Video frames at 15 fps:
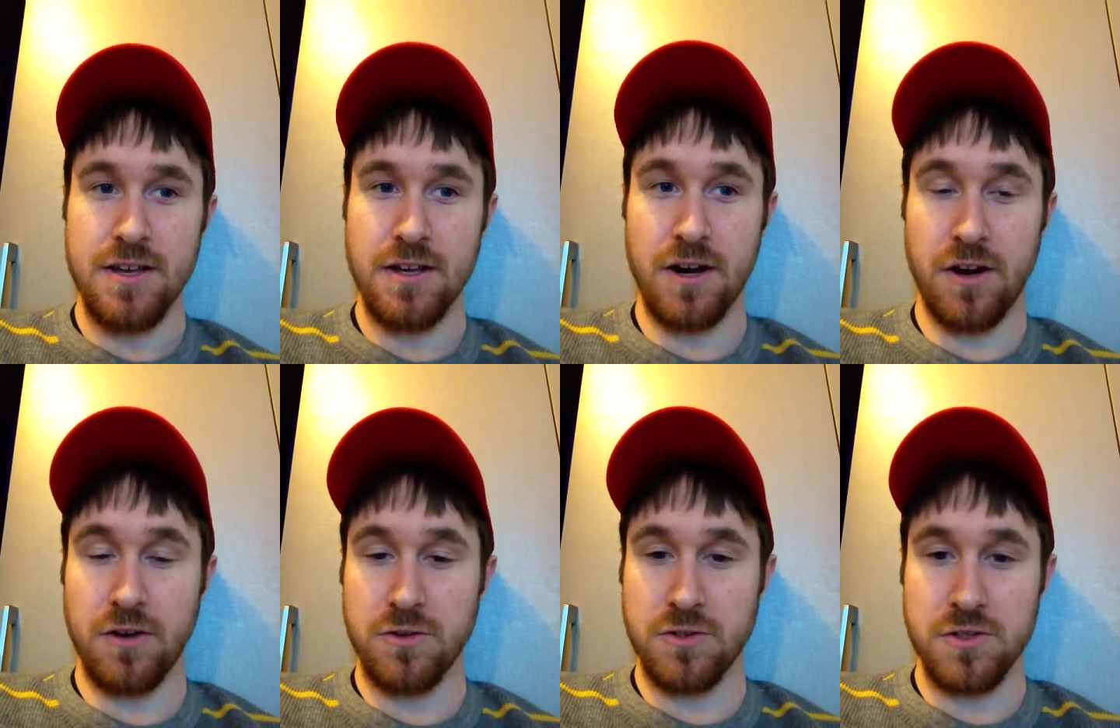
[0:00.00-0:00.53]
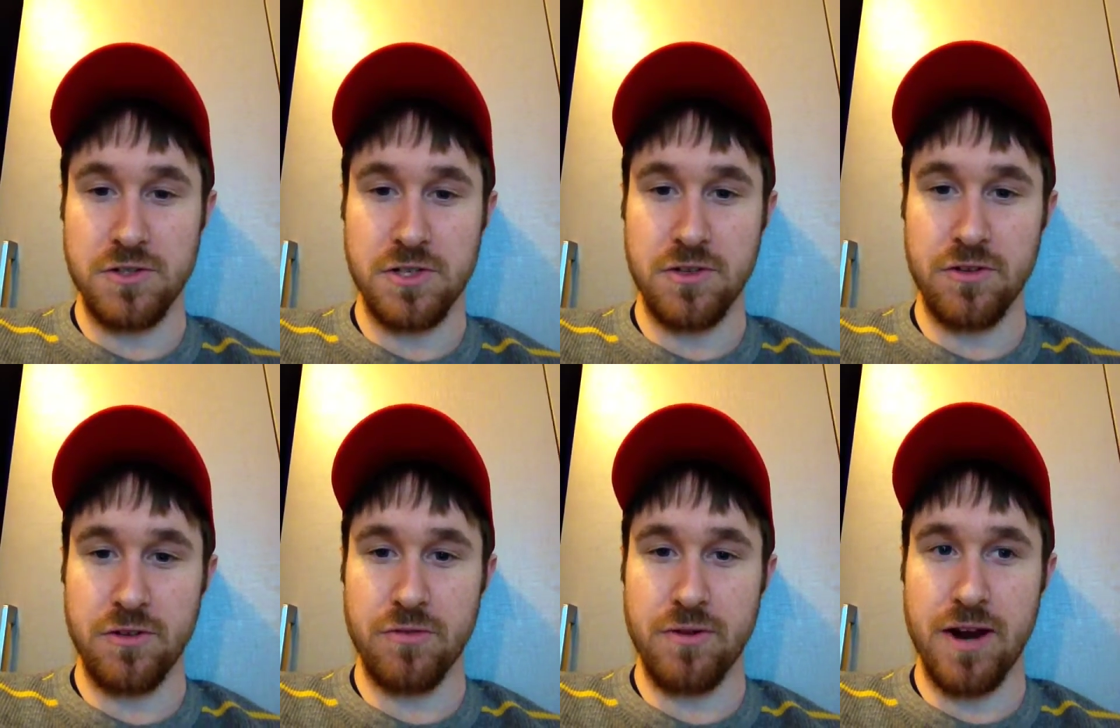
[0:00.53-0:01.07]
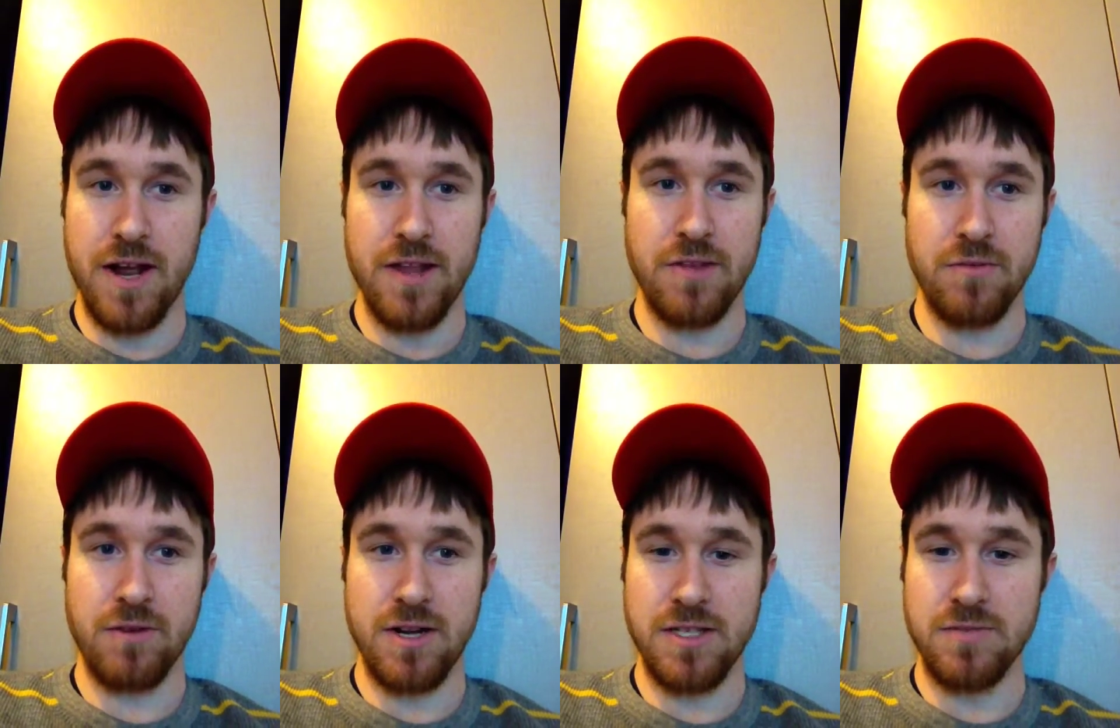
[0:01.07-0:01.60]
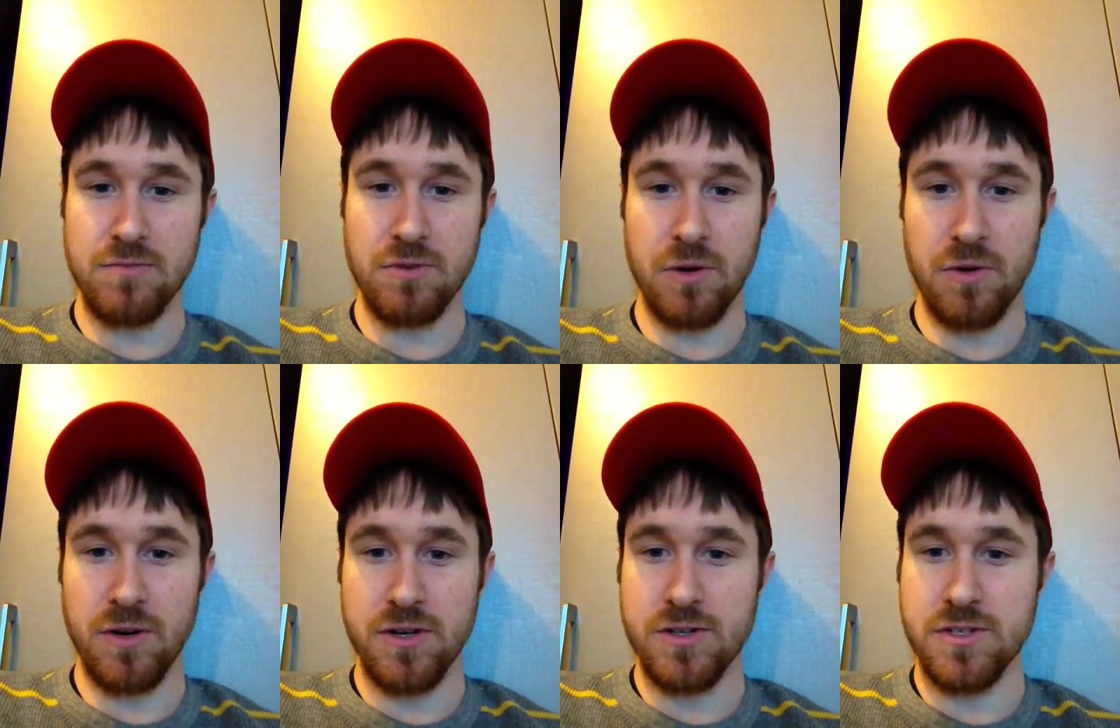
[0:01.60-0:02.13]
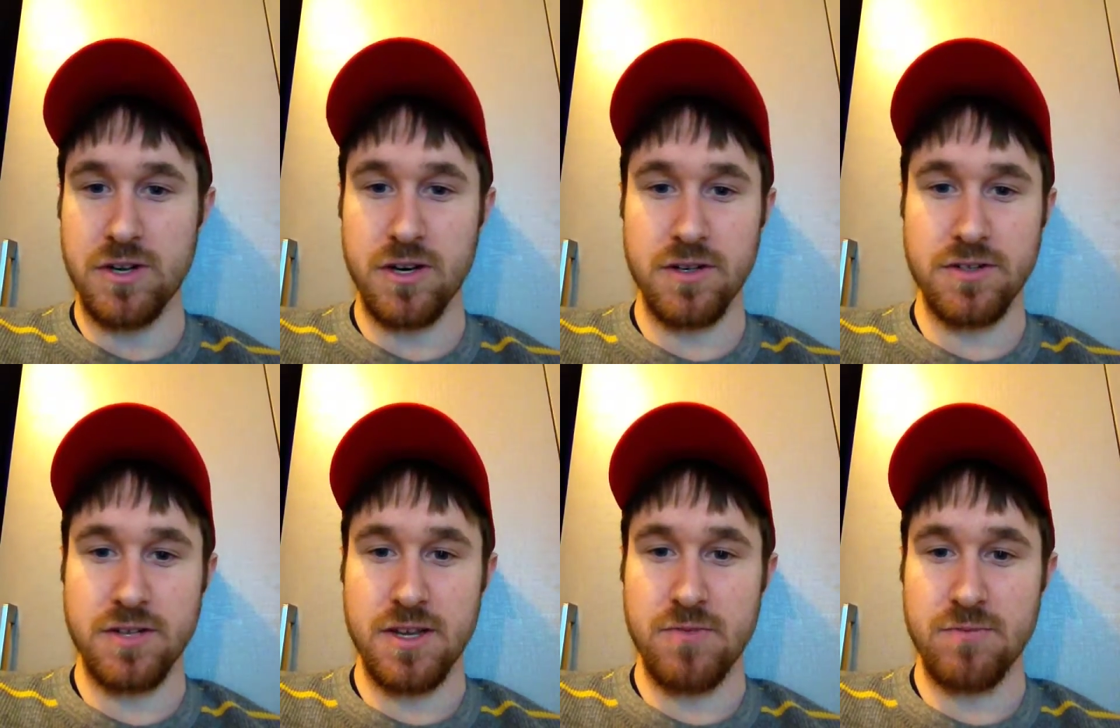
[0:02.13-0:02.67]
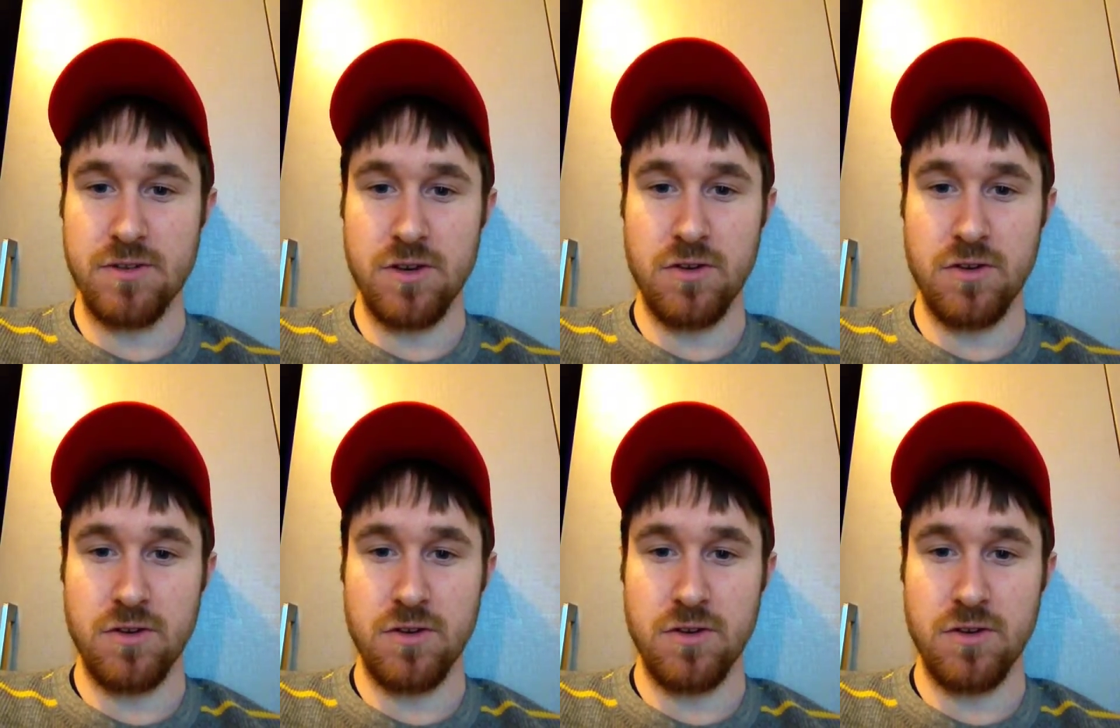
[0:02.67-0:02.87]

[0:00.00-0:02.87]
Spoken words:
Cardinals are still a threat. The Reds and Brewers are teams,